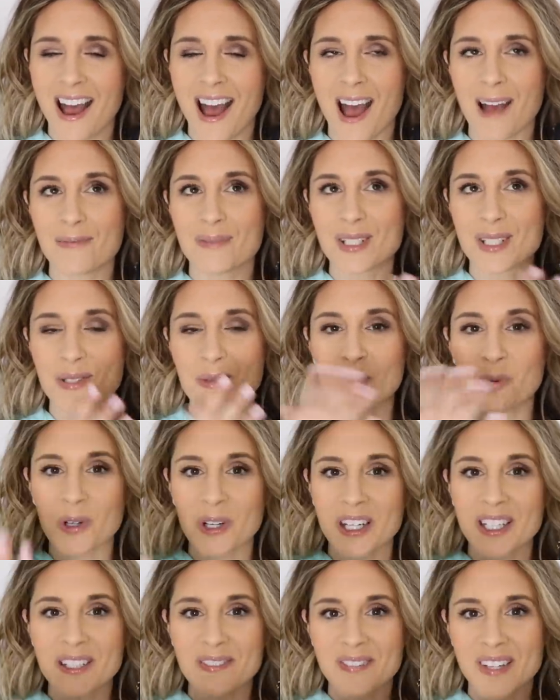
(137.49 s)
I'm just
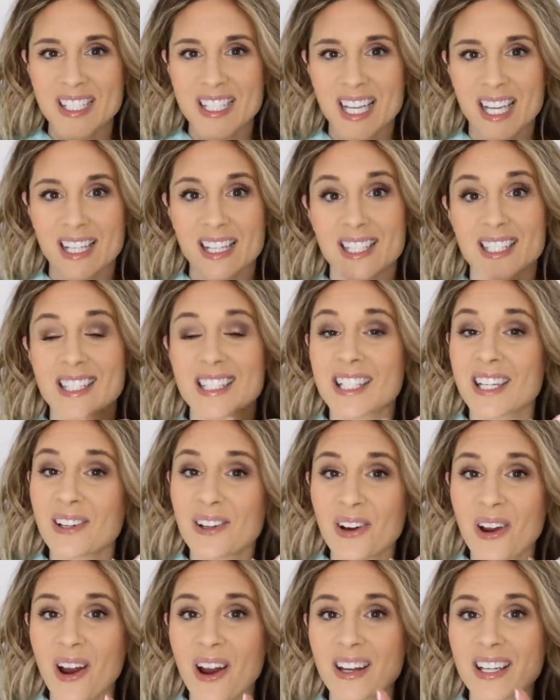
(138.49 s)
worried if I take the sticker
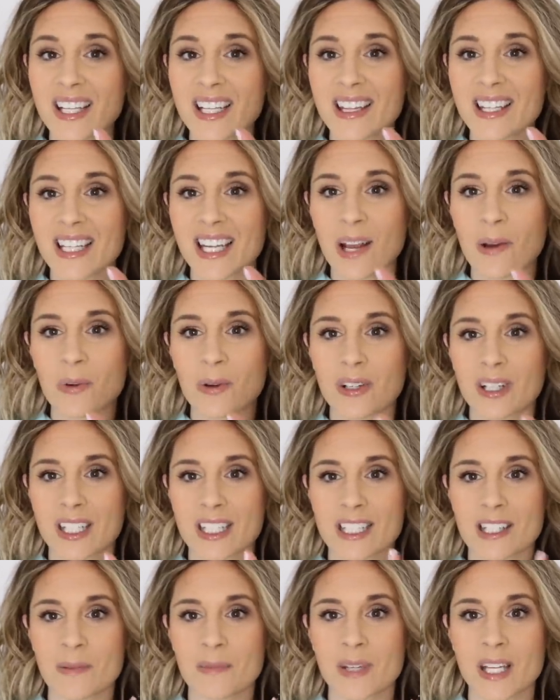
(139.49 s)
on it that I will get
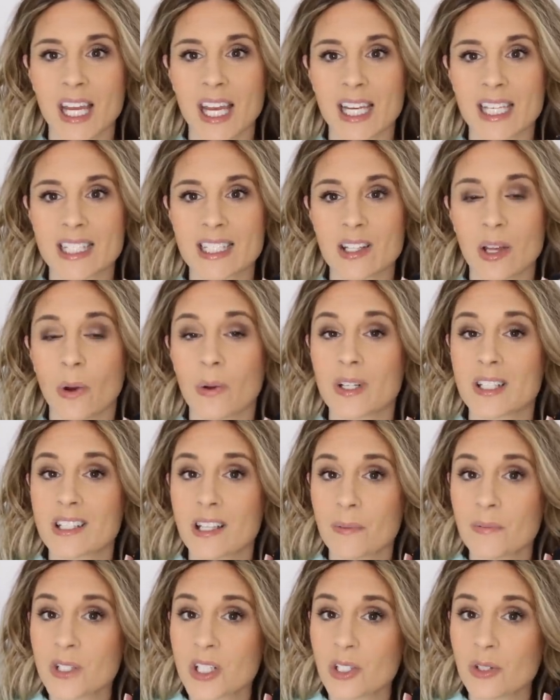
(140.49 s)
some nicks. So it's
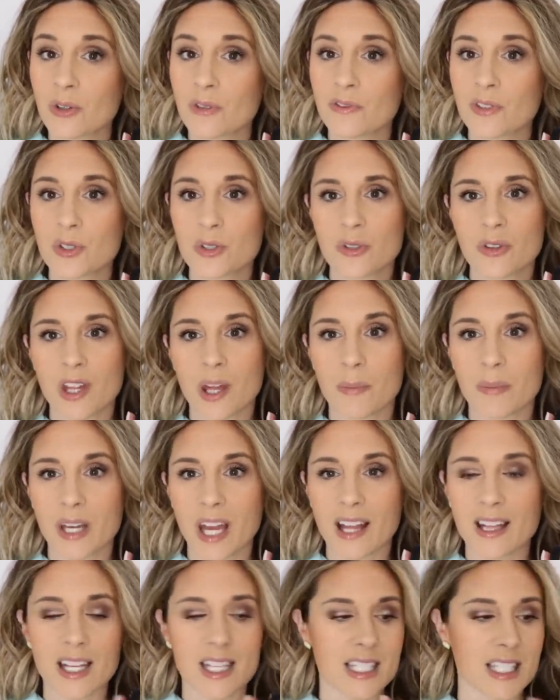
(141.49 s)
up to you if you do that, but
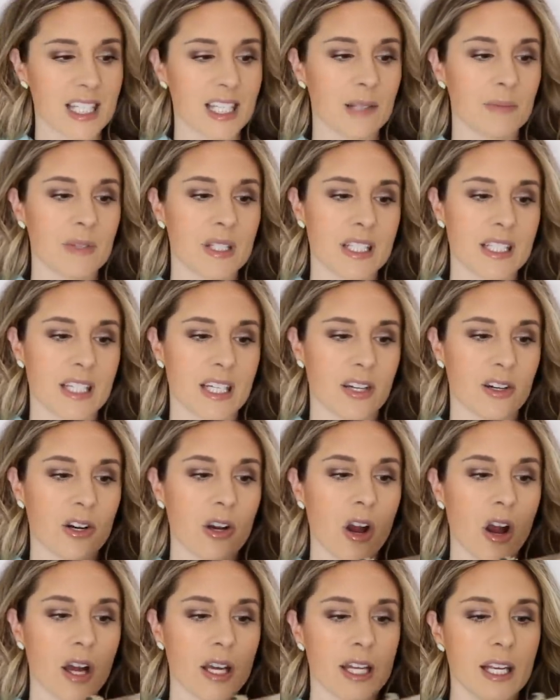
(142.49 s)
I like to keep the sticker
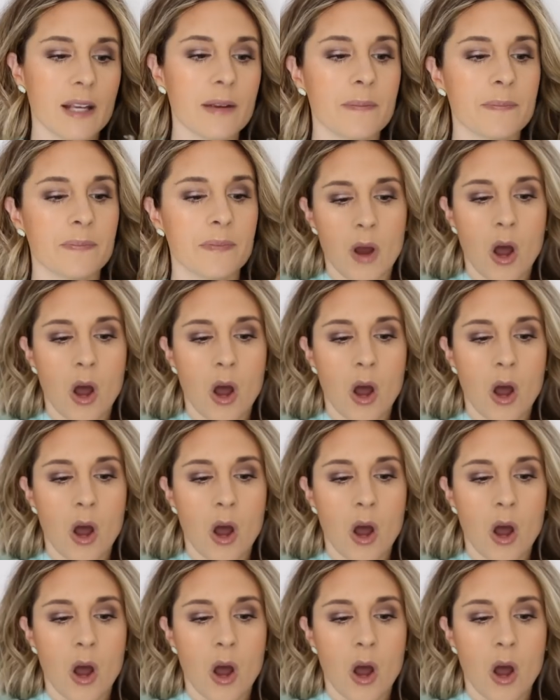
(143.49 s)
on it.